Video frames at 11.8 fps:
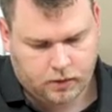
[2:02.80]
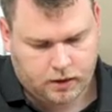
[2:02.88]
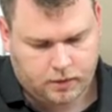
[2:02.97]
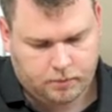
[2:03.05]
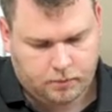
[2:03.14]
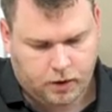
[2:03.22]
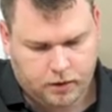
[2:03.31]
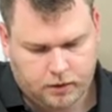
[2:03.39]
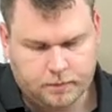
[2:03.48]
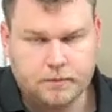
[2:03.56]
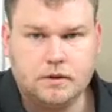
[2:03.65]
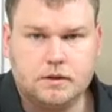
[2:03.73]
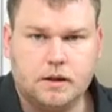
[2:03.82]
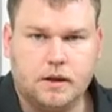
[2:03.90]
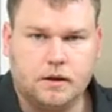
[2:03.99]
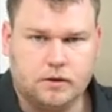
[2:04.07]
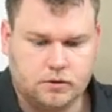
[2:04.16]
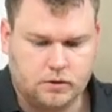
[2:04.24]
what a modern
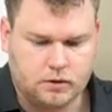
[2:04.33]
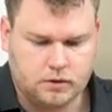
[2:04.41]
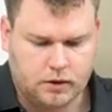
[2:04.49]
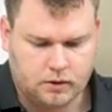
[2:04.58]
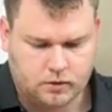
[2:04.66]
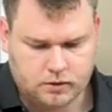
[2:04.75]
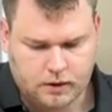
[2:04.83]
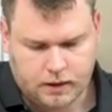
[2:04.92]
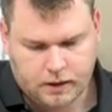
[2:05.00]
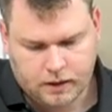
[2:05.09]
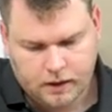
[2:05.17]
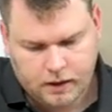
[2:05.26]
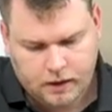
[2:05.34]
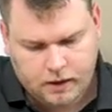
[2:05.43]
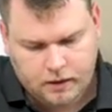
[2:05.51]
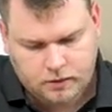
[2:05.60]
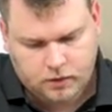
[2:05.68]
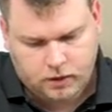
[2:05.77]
silicon solar cell looks like.
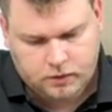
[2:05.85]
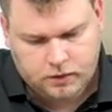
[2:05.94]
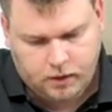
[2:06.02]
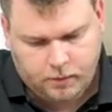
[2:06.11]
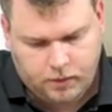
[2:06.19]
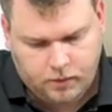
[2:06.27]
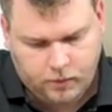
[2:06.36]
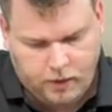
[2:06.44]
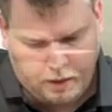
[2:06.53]
So on top we